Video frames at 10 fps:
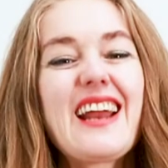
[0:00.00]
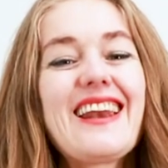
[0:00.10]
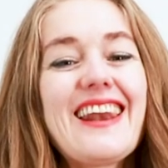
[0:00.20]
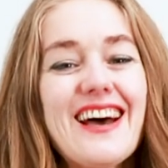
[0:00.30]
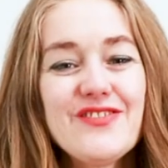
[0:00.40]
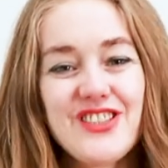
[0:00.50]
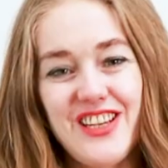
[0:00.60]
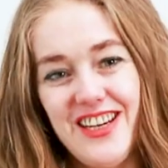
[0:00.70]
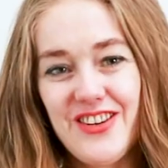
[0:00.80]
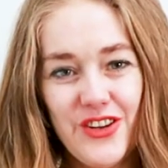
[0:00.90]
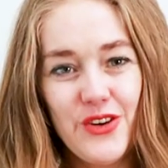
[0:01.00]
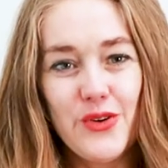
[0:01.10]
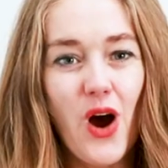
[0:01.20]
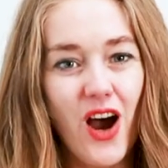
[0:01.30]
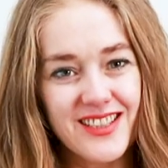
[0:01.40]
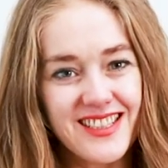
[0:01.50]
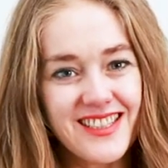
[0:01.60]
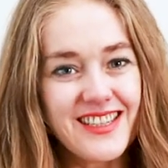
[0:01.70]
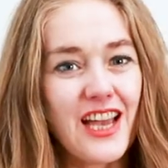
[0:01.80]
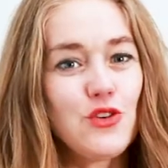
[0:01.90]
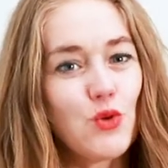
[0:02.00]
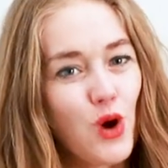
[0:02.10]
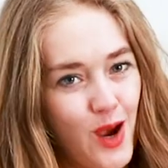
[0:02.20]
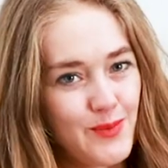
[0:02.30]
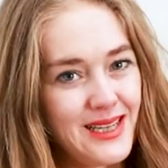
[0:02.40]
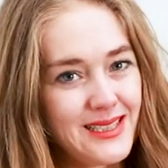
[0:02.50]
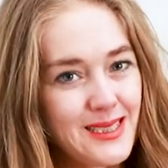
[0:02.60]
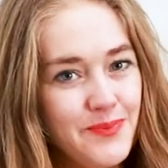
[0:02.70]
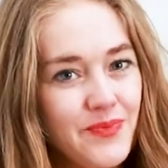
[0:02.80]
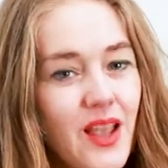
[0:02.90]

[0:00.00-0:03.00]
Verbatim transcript: I'd love to hear your answers and your comments.